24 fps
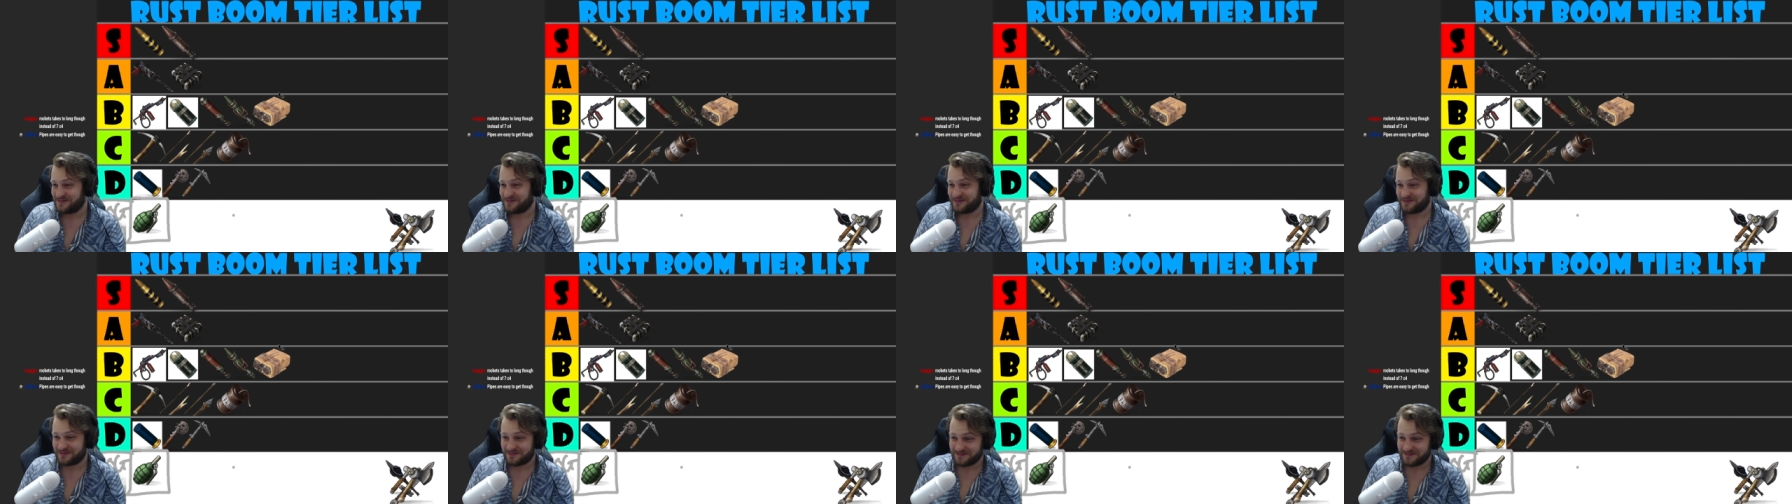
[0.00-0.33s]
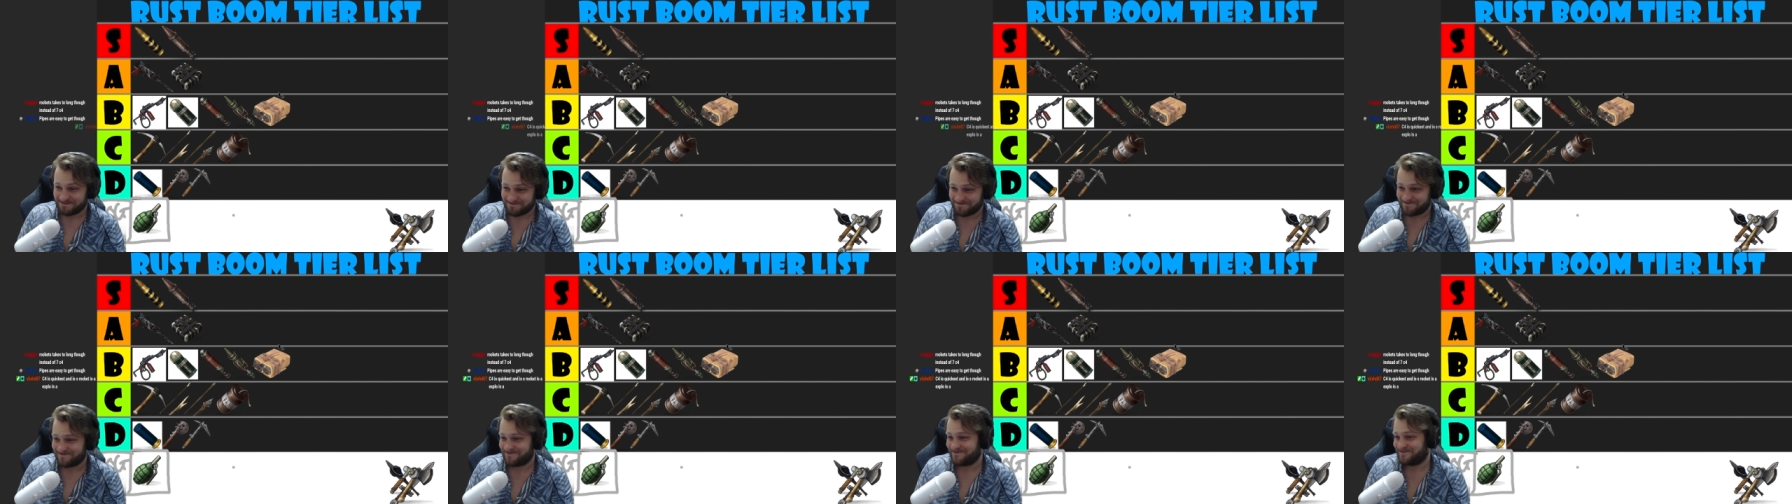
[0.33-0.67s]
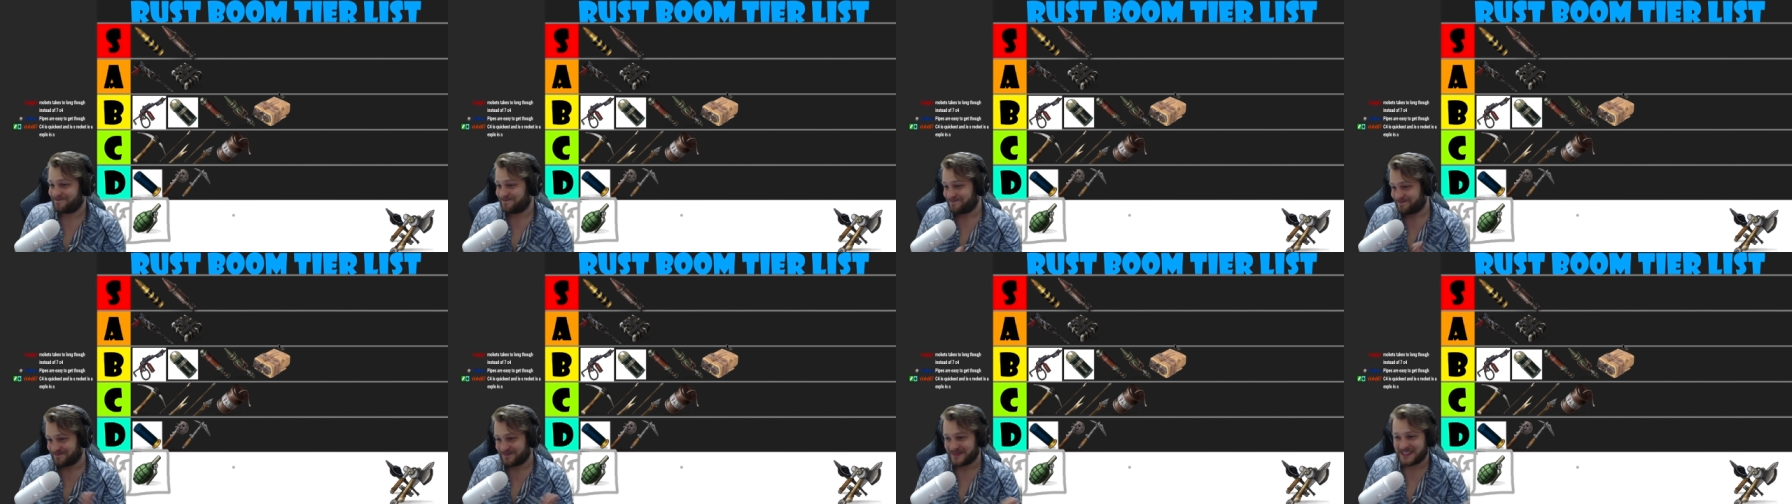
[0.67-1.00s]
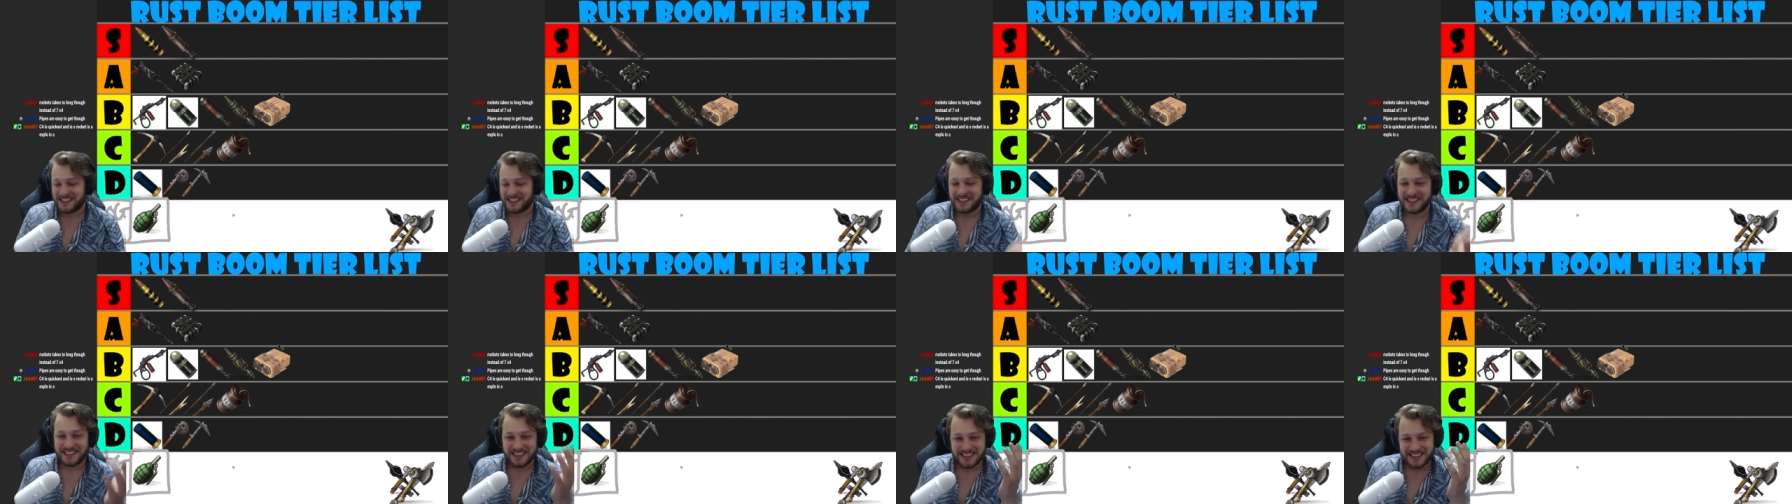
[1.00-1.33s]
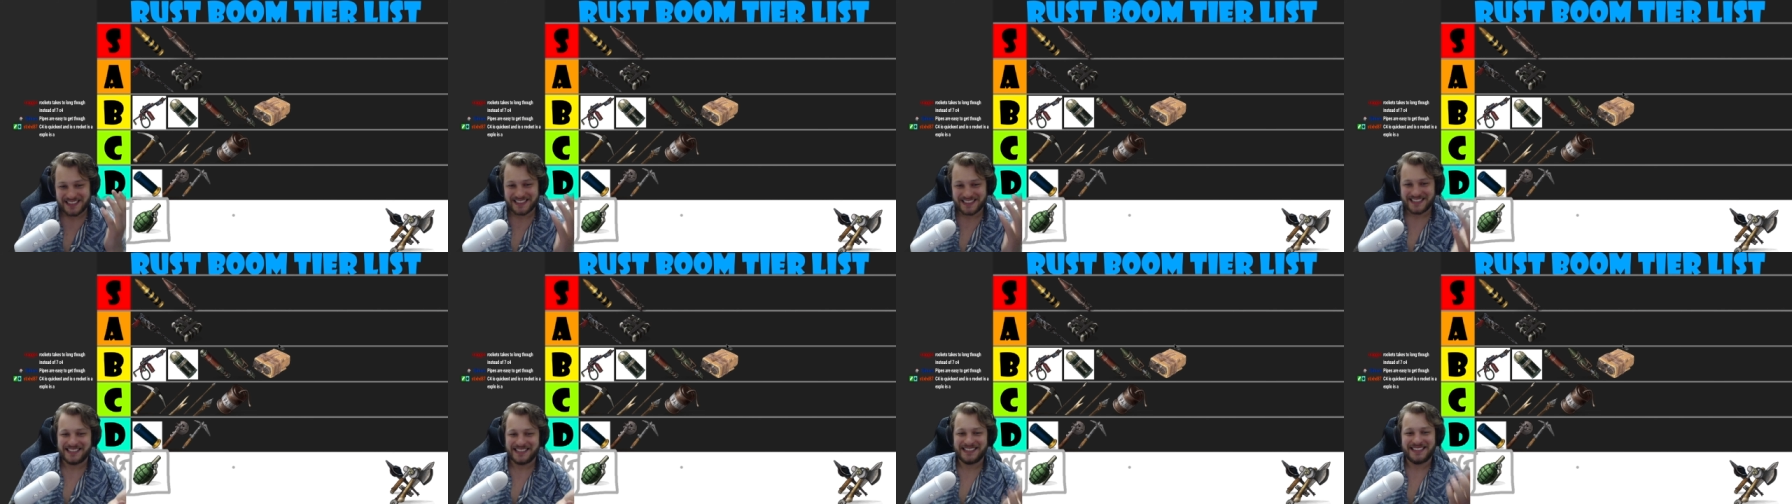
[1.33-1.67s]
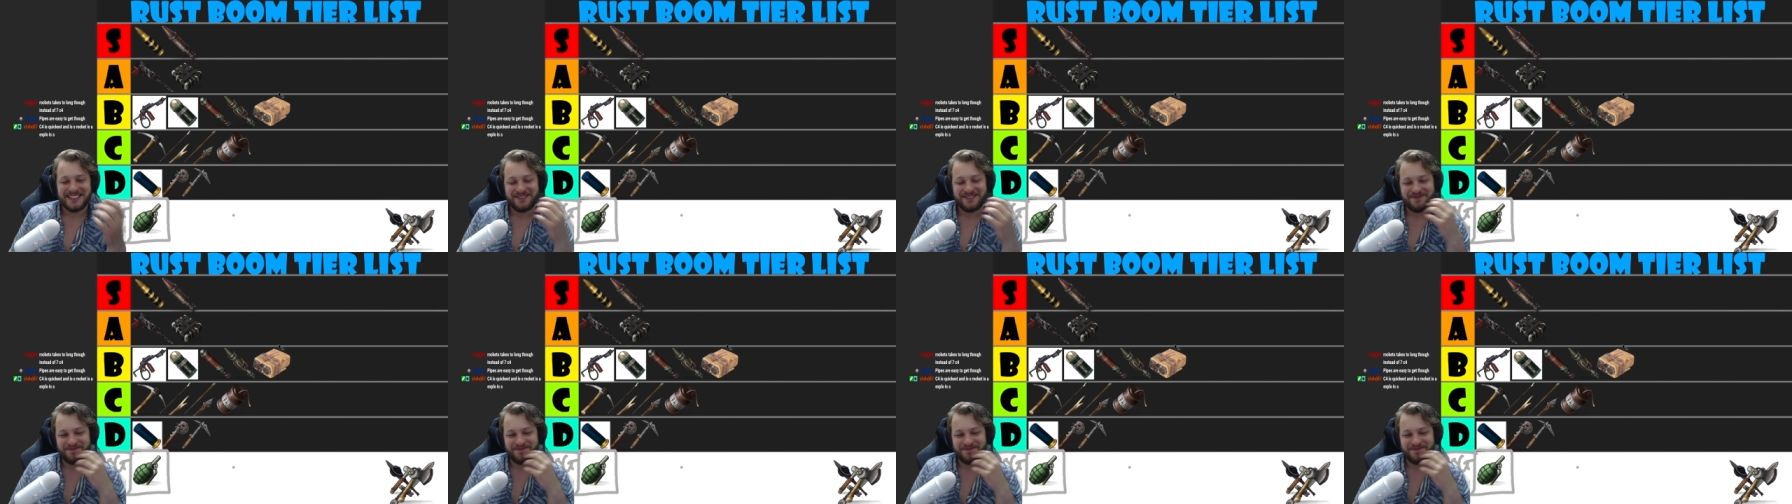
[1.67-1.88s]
quicker than doing rockets and explosive ammo.